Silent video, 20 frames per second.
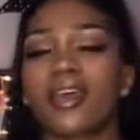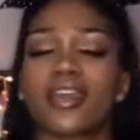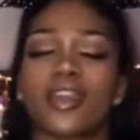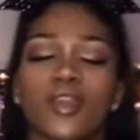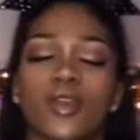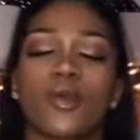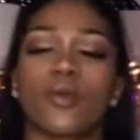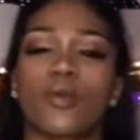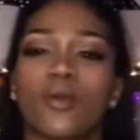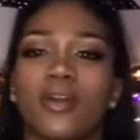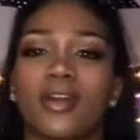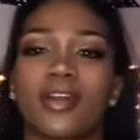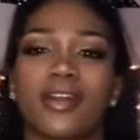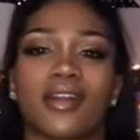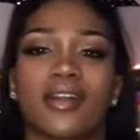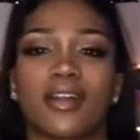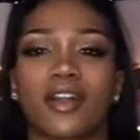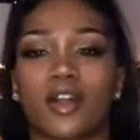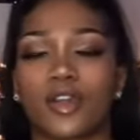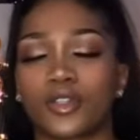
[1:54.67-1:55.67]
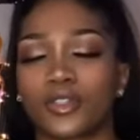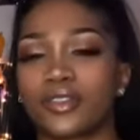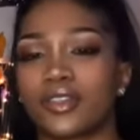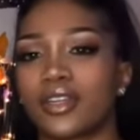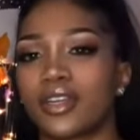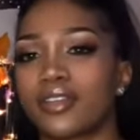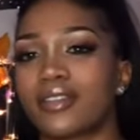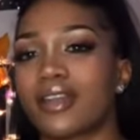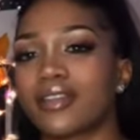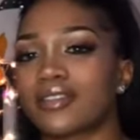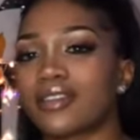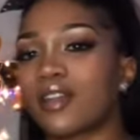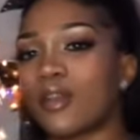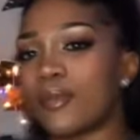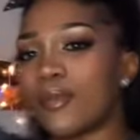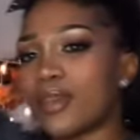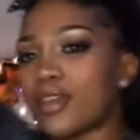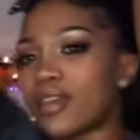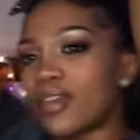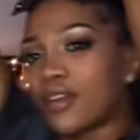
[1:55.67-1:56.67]
Your hurdler, that's gonna
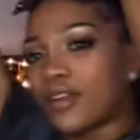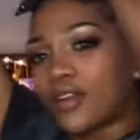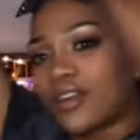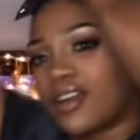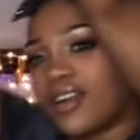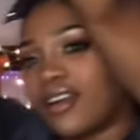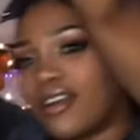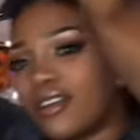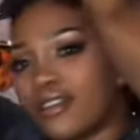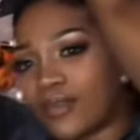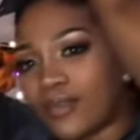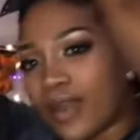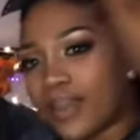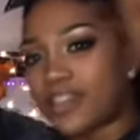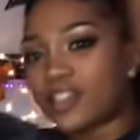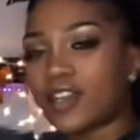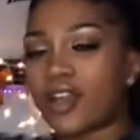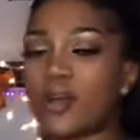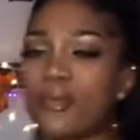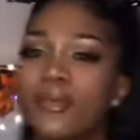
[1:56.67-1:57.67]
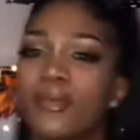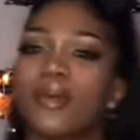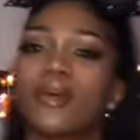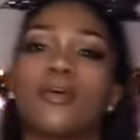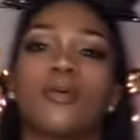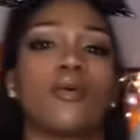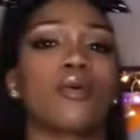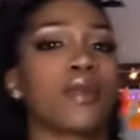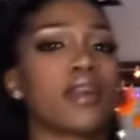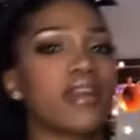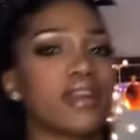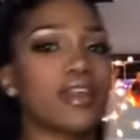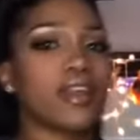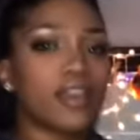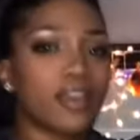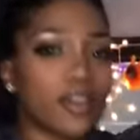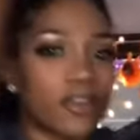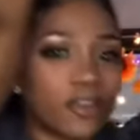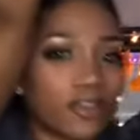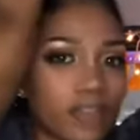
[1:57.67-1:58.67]
be your right jump or
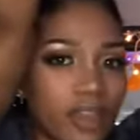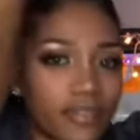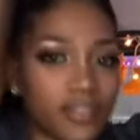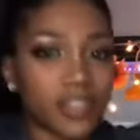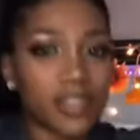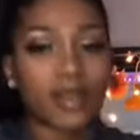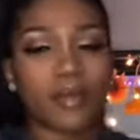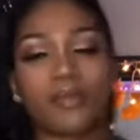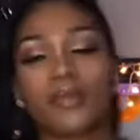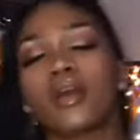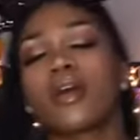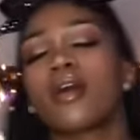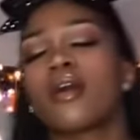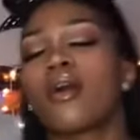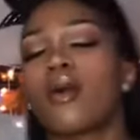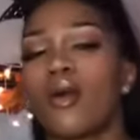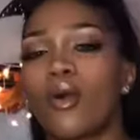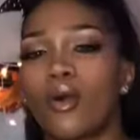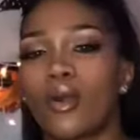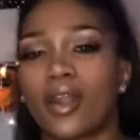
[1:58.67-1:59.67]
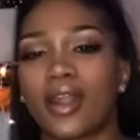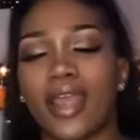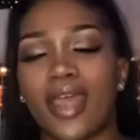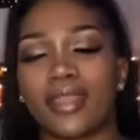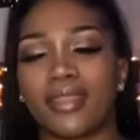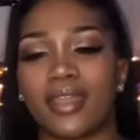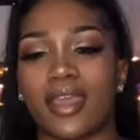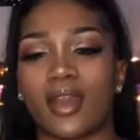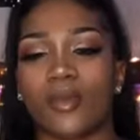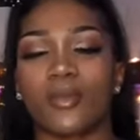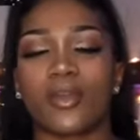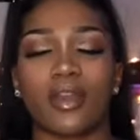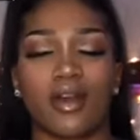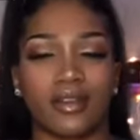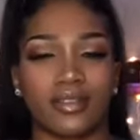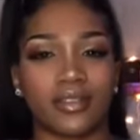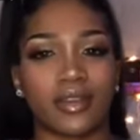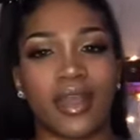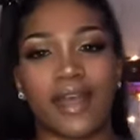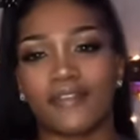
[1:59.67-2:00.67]
your left jump. And then we
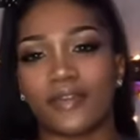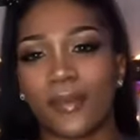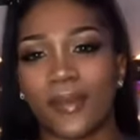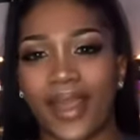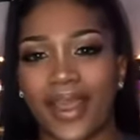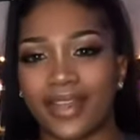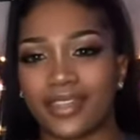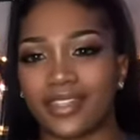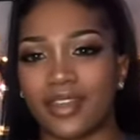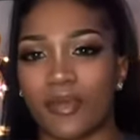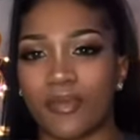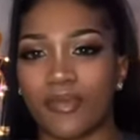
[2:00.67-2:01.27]
also have a pike jump,